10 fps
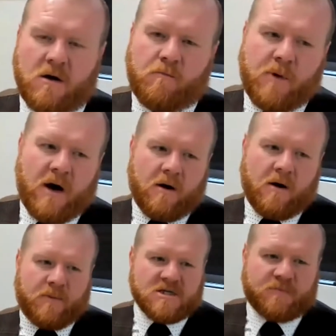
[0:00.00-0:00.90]
But
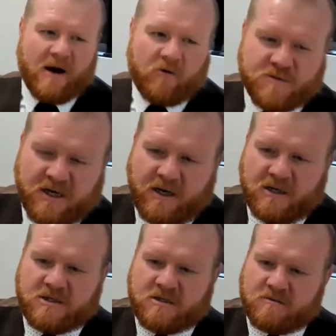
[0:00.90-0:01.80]
business bankruptcy
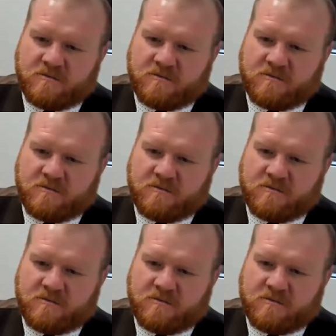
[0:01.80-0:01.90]
is